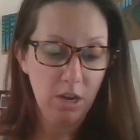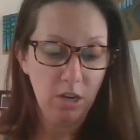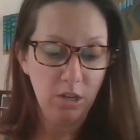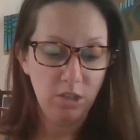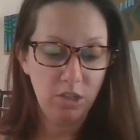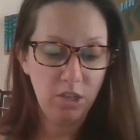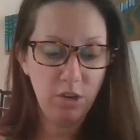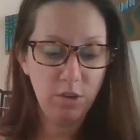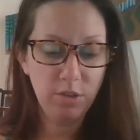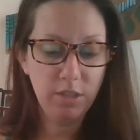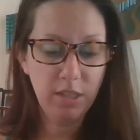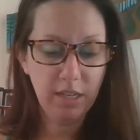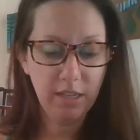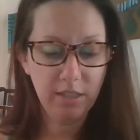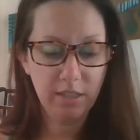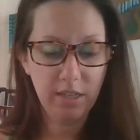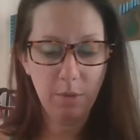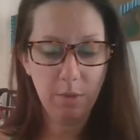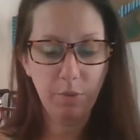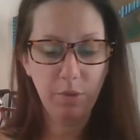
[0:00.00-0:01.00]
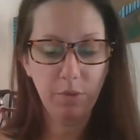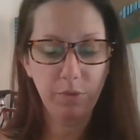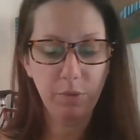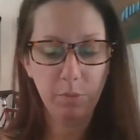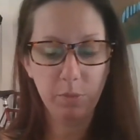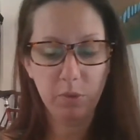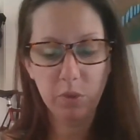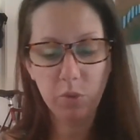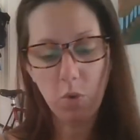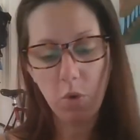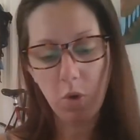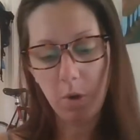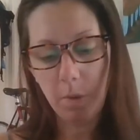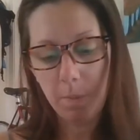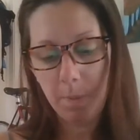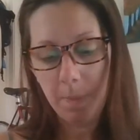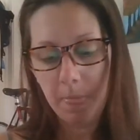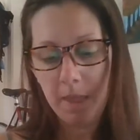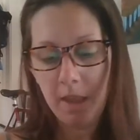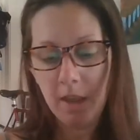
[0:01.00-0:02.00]
To use an example from school,
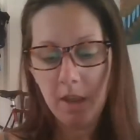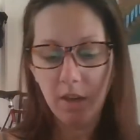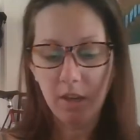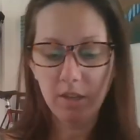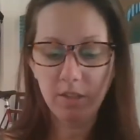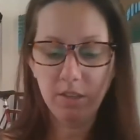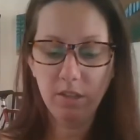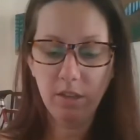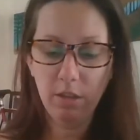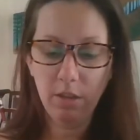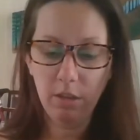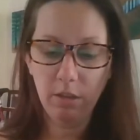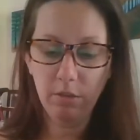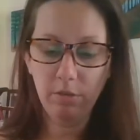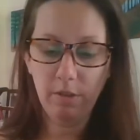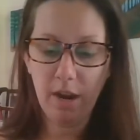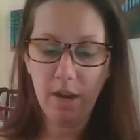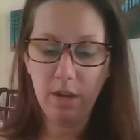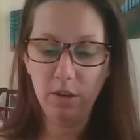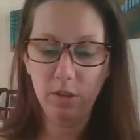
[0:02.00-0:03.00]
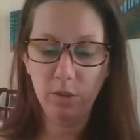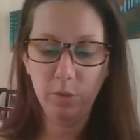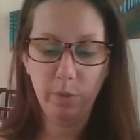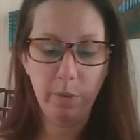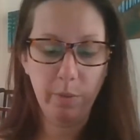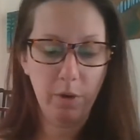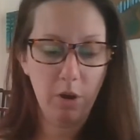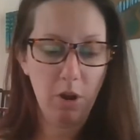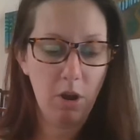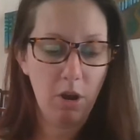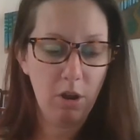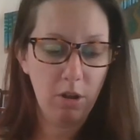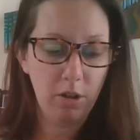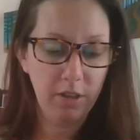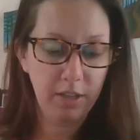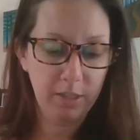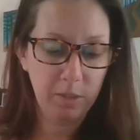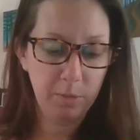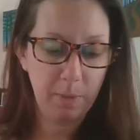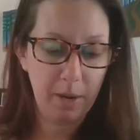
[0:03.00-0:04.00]
consider the writers we were all
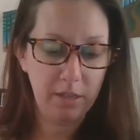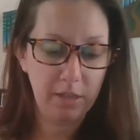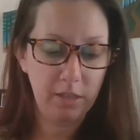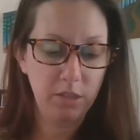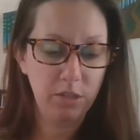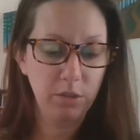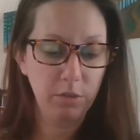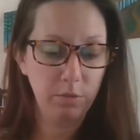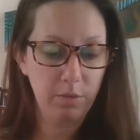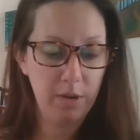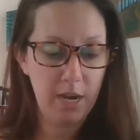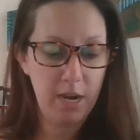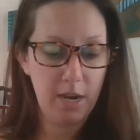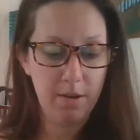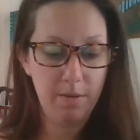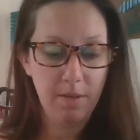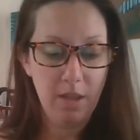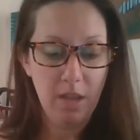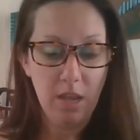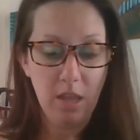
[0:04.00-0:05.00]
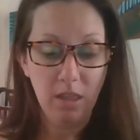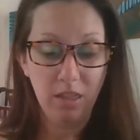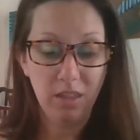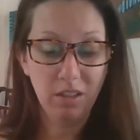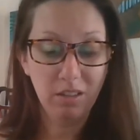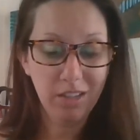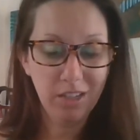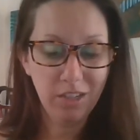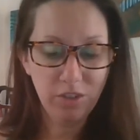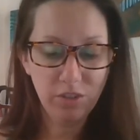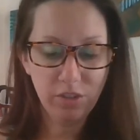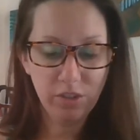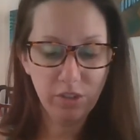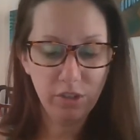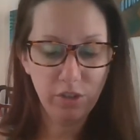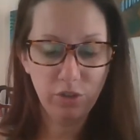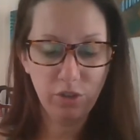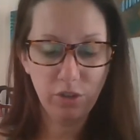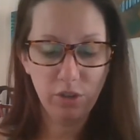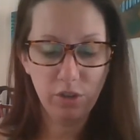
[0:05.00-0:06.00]
expected to read. The
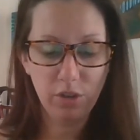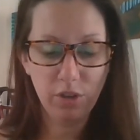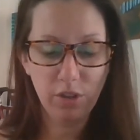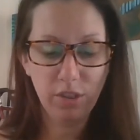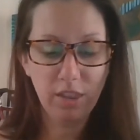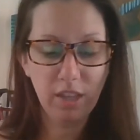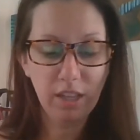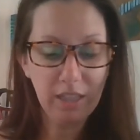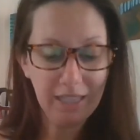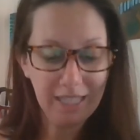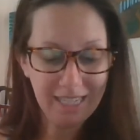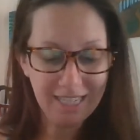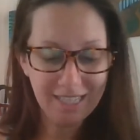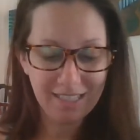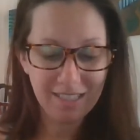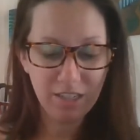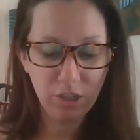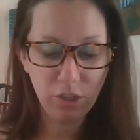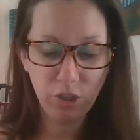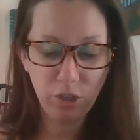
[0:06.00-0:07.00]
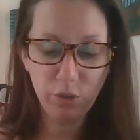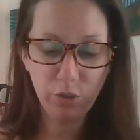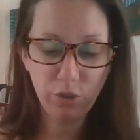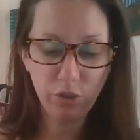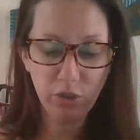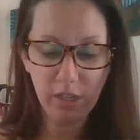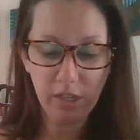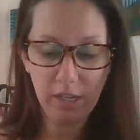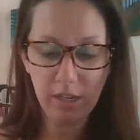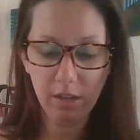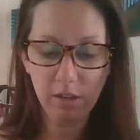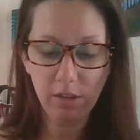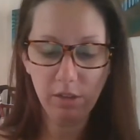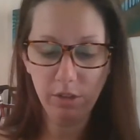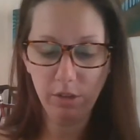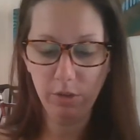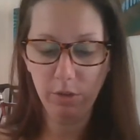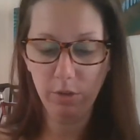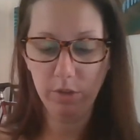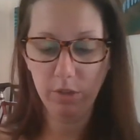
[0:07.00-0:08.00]
list usually
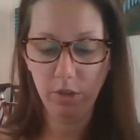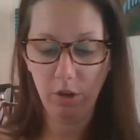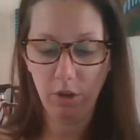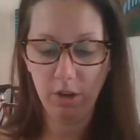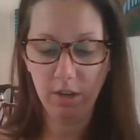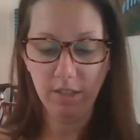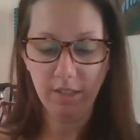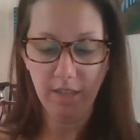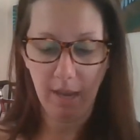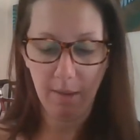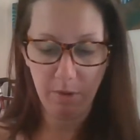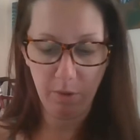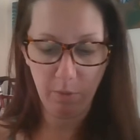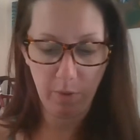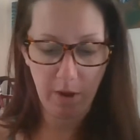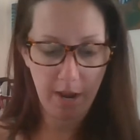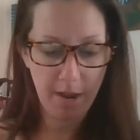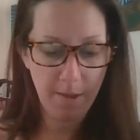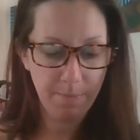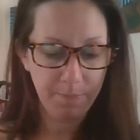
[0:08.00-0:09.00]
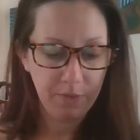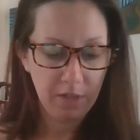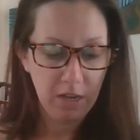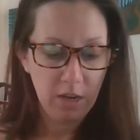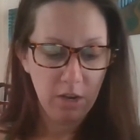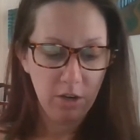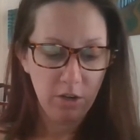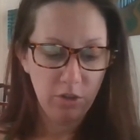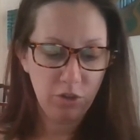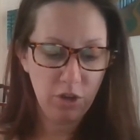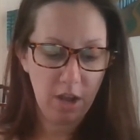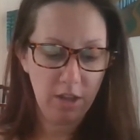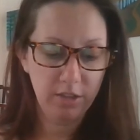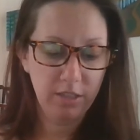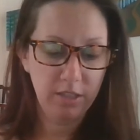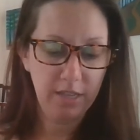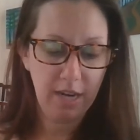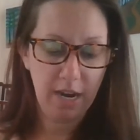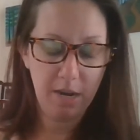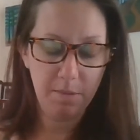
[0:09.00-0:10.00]
includes Ernest Hemingway, John
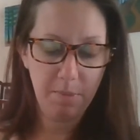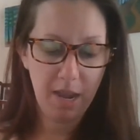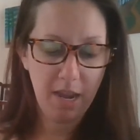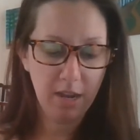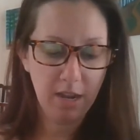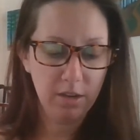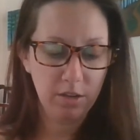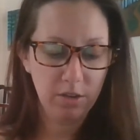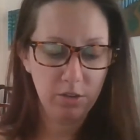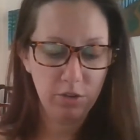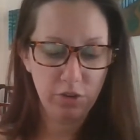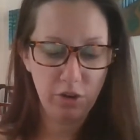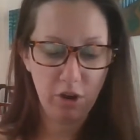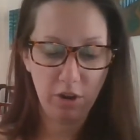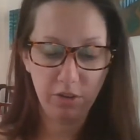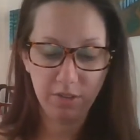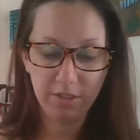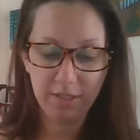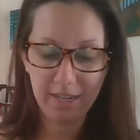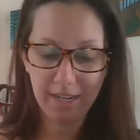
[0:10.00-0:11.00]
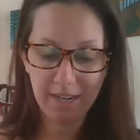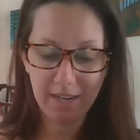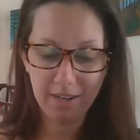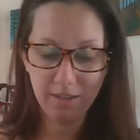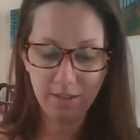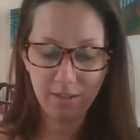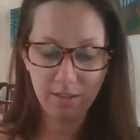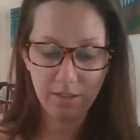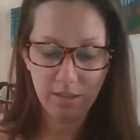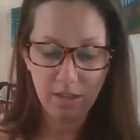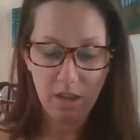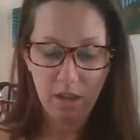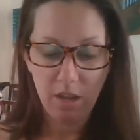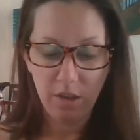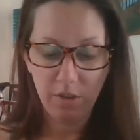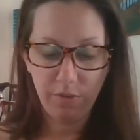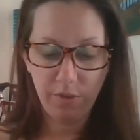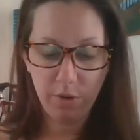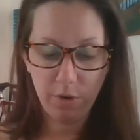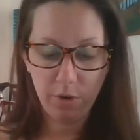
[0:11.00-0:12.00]
Steinbeck, Charles Dickens,
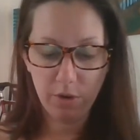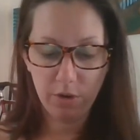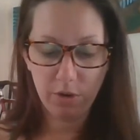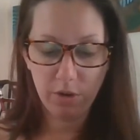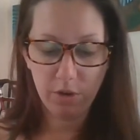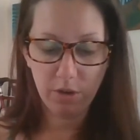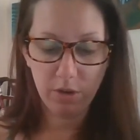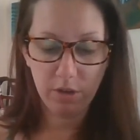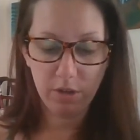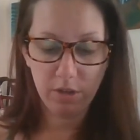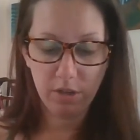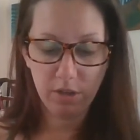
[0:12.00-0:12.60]
Fyodor